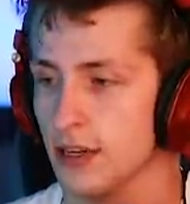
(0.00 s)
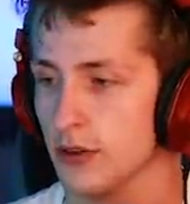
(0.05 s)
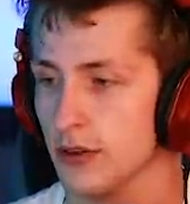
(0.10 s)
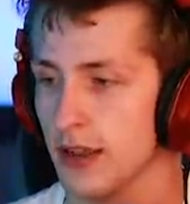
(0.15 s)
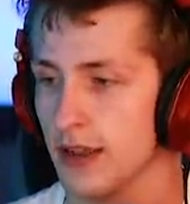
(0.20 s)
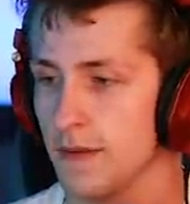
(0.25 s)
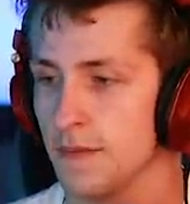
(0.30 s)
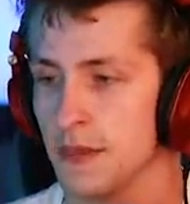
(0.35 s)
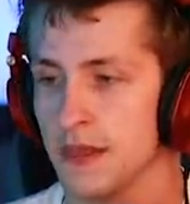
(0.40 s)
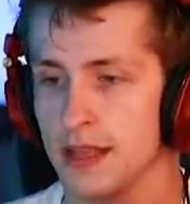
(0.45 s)

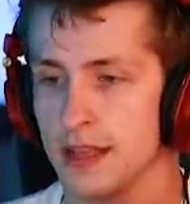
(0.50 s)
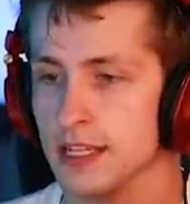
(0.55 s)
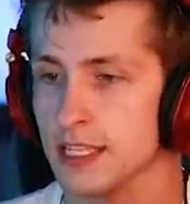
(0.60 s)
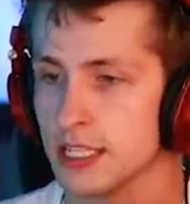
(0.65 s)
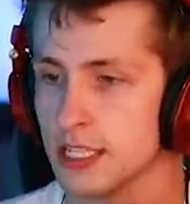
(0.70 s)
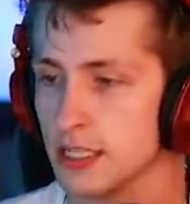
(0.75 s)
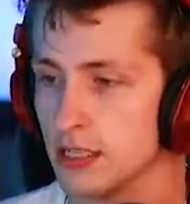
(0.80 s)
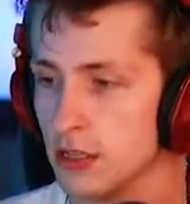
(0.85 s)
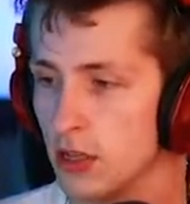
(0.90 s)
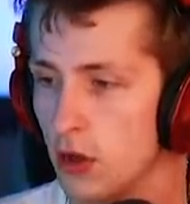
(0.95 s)
Okay,
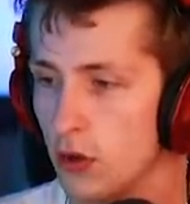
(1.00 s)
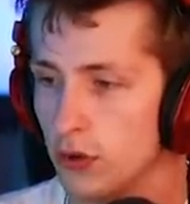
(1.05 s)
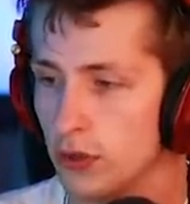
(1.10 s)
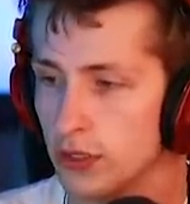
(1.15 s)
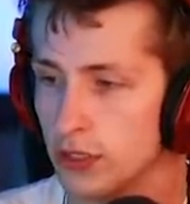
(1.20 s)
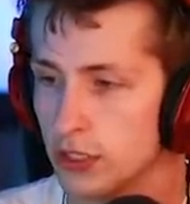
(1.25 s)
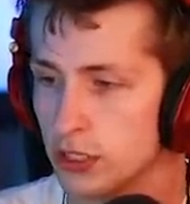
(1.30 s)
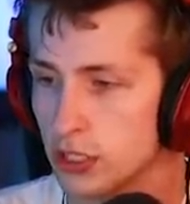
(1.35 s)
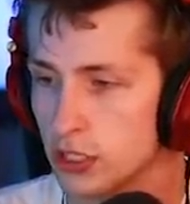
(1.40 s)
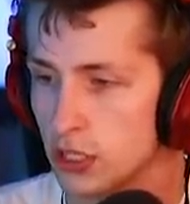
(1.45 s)

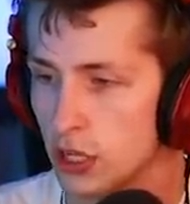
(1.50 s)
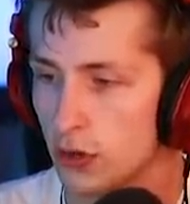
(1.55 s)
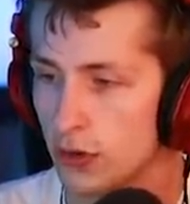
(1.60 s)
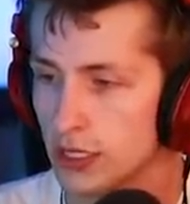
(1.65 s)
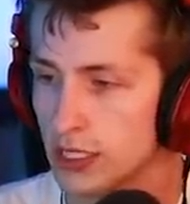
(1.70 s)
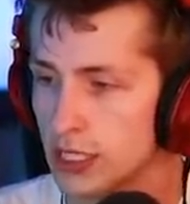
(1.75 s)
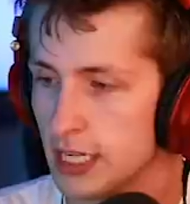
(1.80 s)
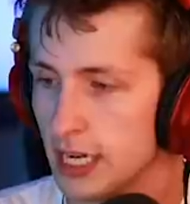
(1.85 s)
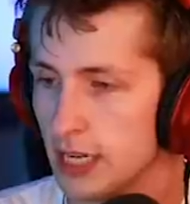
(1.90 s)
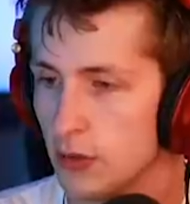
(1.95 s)
slow slow
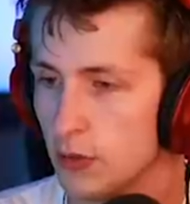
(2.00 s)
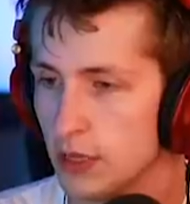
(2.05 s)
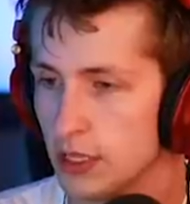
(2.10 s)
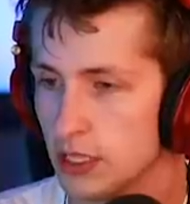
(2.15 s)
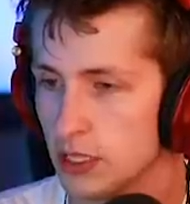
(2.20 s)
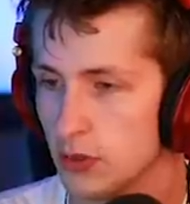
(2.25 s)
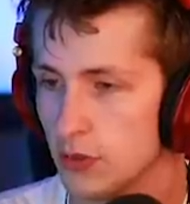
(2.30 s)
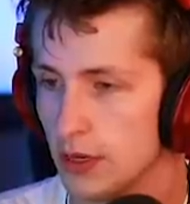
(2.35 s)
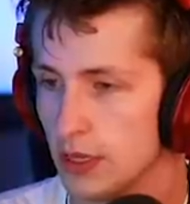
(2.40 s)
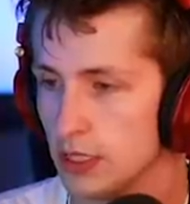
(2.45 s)
and steady wins
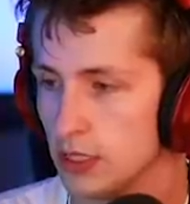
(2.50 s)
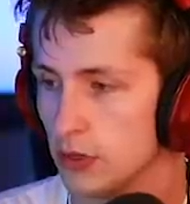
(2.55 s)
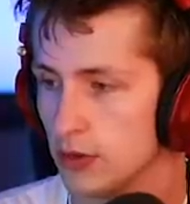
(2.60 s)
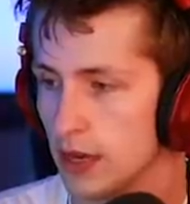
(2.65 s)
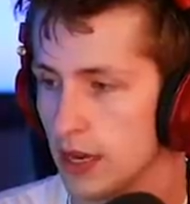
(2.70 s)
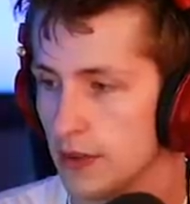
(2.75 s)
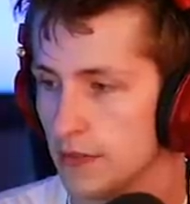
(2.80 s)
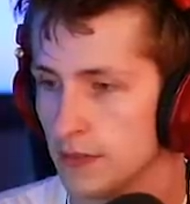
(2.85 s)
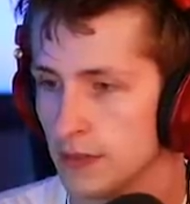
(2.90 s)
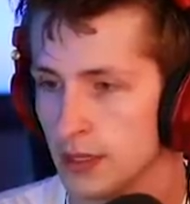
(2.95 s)
the race.
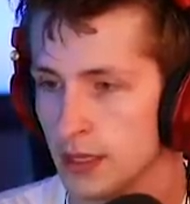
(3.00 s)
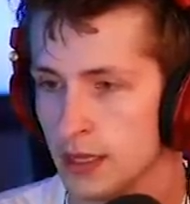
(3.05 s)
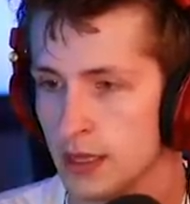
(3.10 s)
Okay,